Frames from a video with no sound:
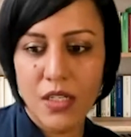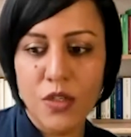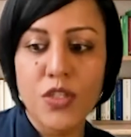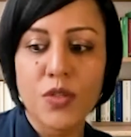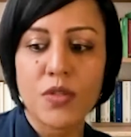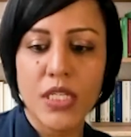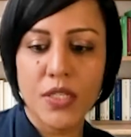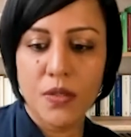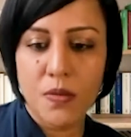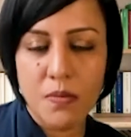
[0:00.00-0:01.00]
you do need
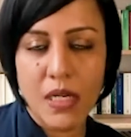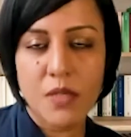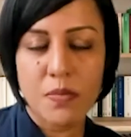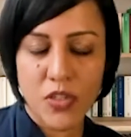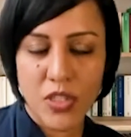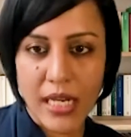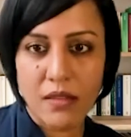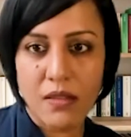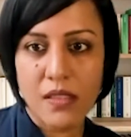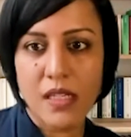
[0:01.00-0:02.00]
to use multiple
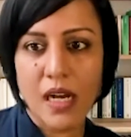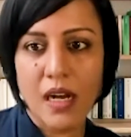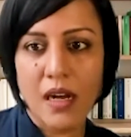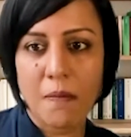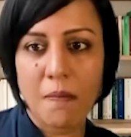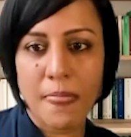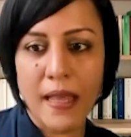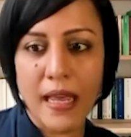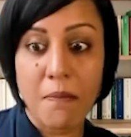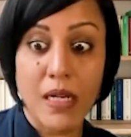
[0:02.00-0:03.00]
channels
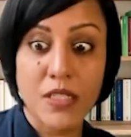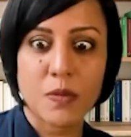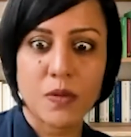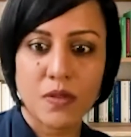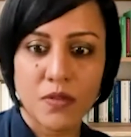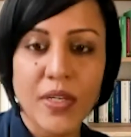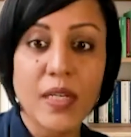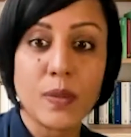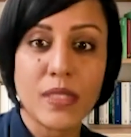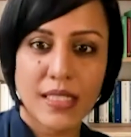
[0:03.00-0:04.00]
and multiple
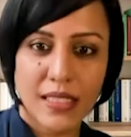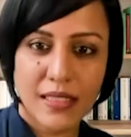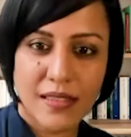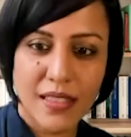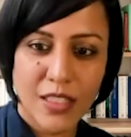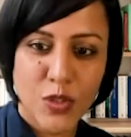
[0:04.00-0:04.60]
frequencies